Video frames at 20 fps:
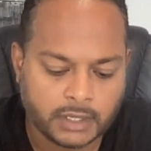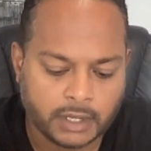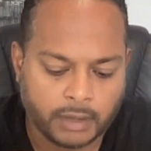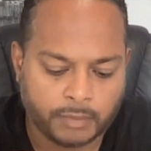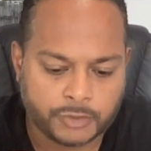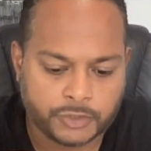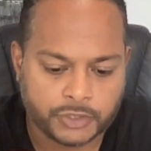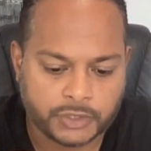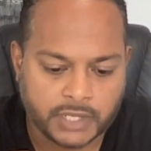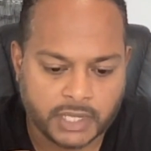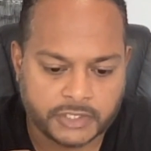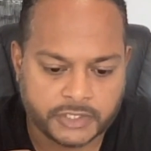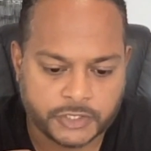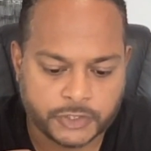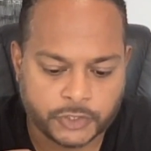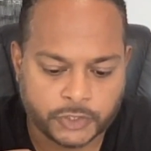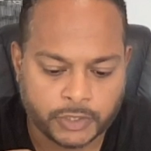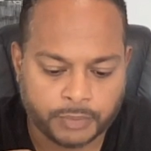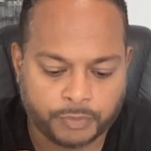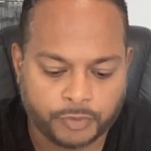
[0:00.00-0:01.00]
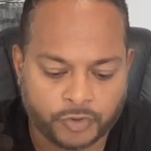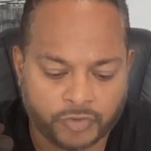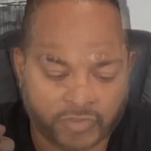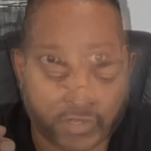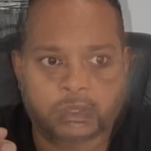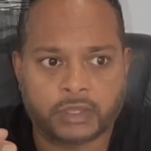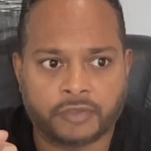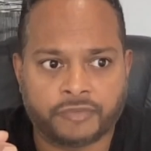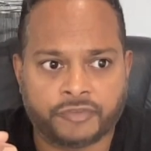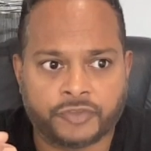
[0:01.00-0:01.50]
I'm sure Tesla's going to improve
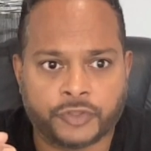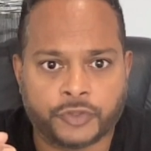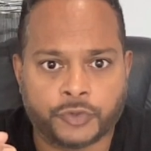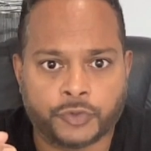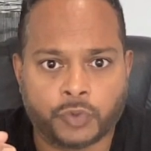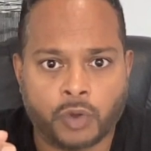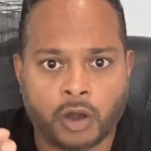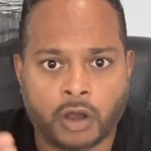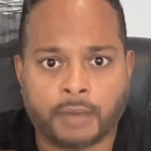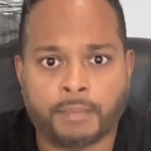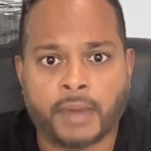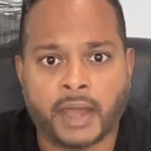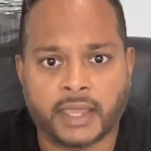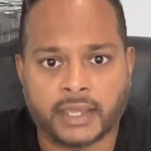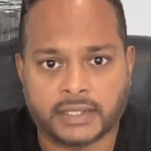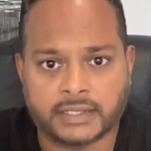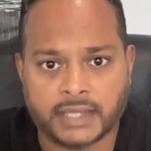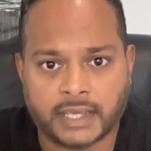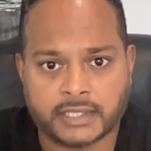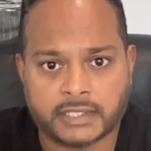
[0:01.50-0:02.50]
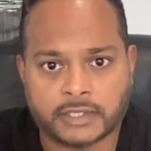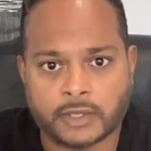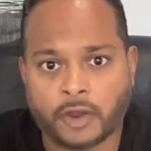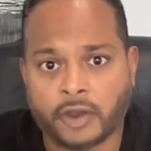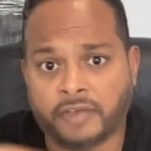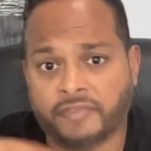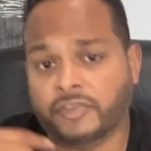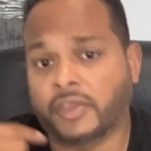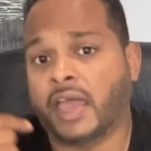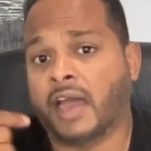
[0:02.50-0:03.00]
it. If you are buying a Tesla,
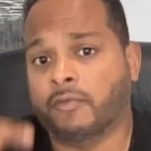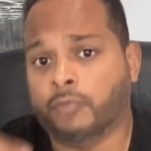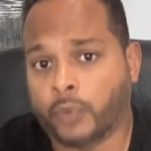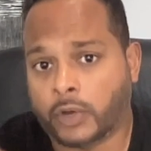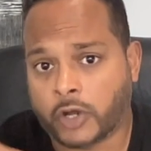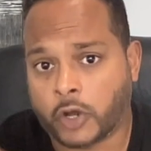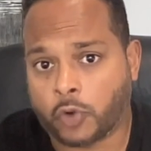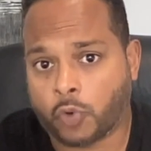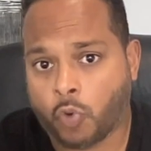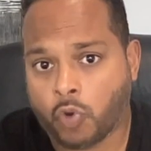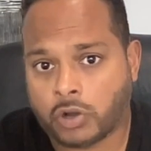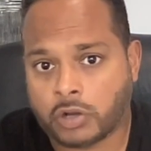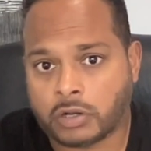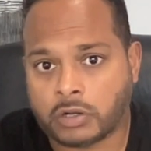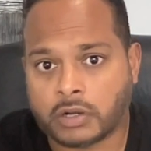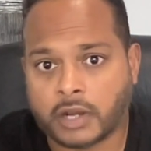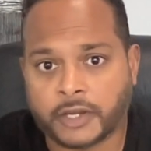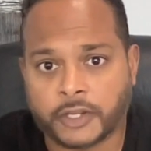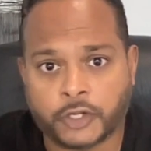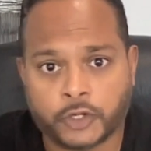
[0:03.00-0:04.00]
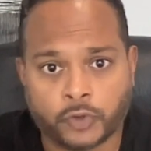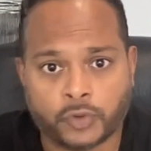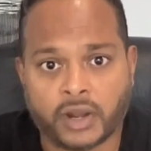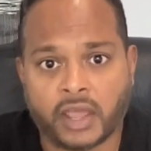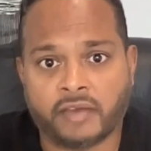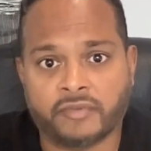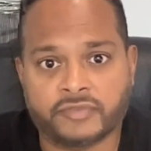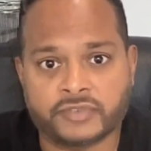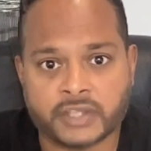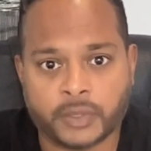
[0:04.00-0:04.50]
if you have one on order and you don't
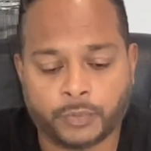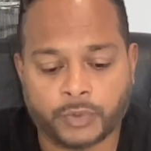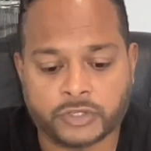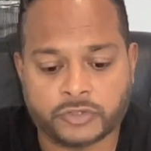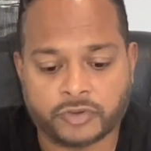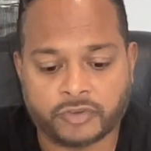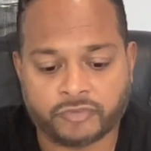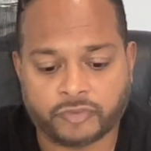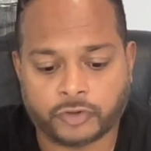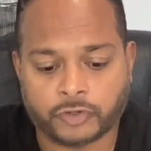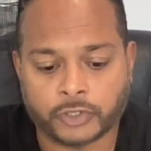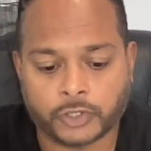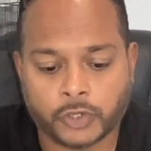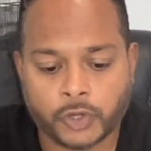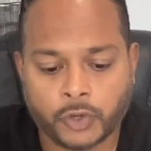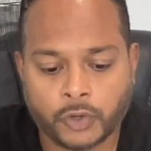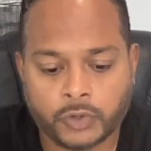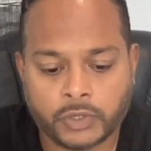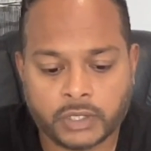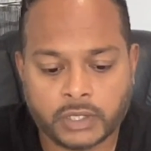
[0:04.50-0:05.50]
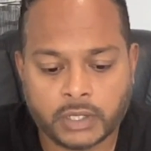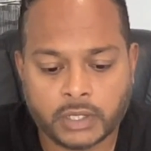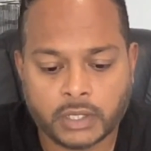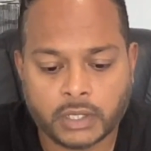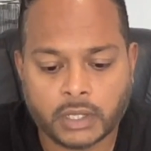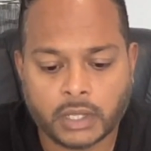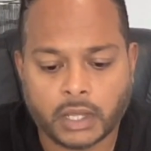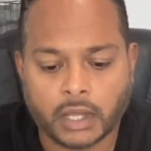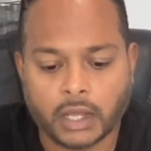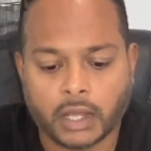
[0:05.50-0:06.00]
have someone's referral code,
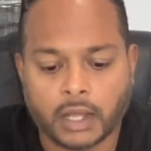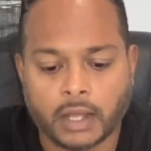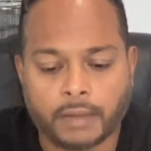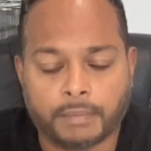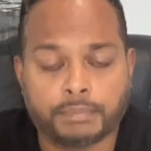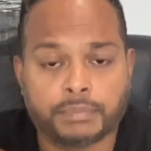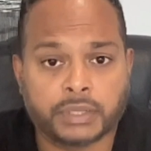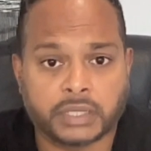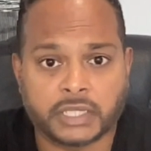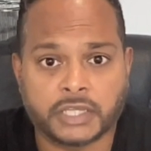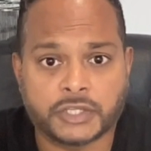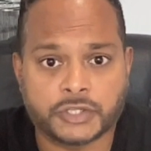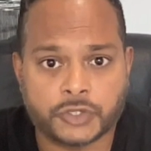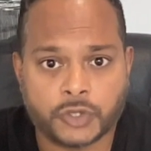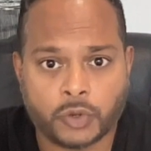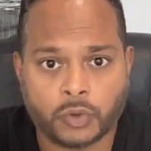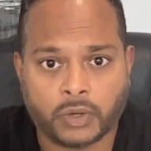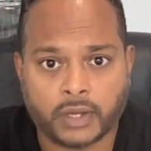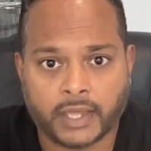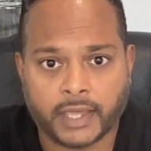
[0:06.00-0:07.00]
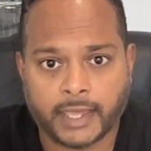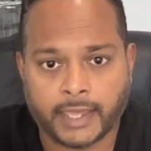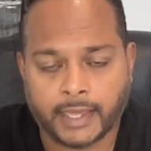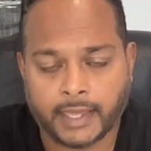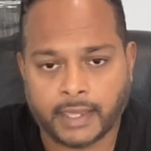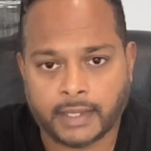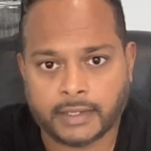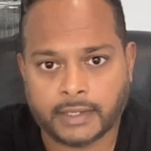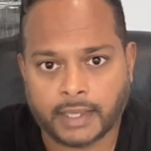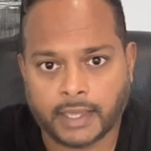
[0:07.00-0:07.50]
uh, please go
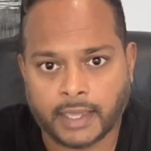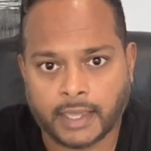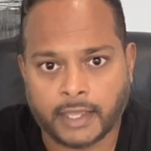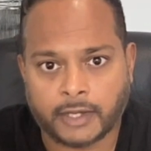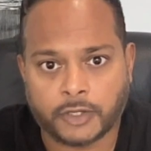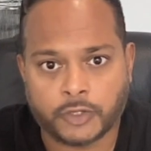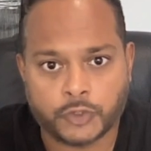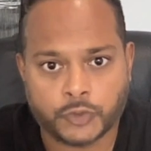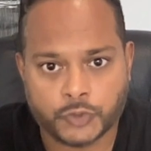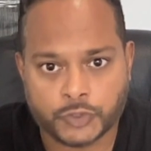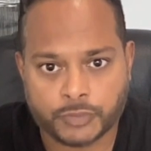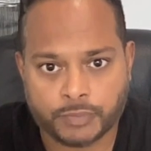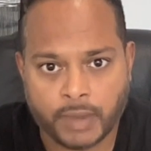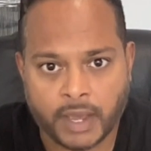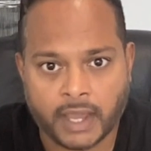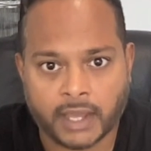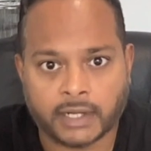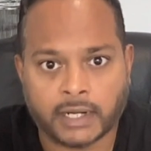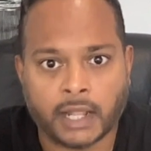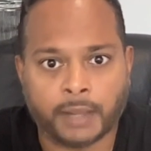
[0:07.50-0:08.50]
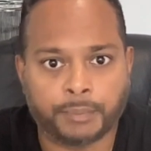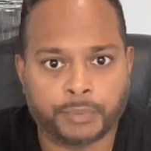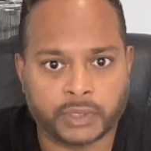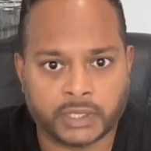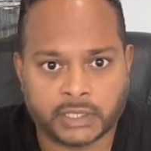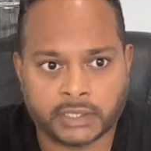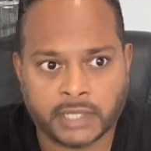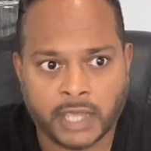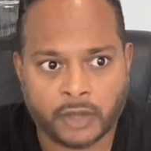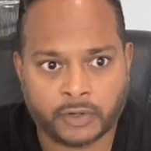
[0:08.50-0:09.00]
ahead and use mine. I'll put
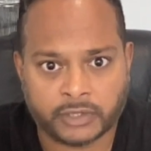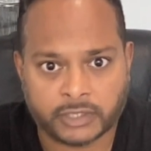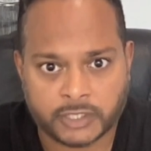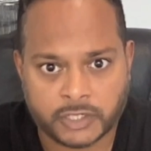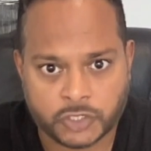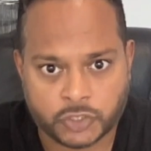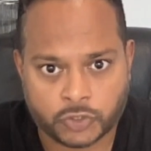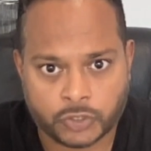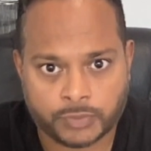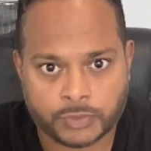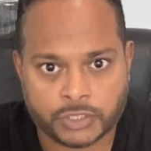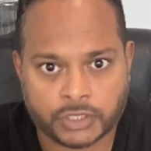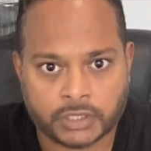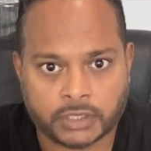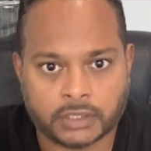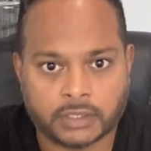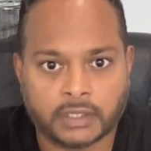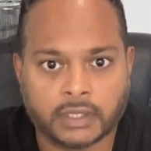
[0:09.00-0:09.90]
it down in the description.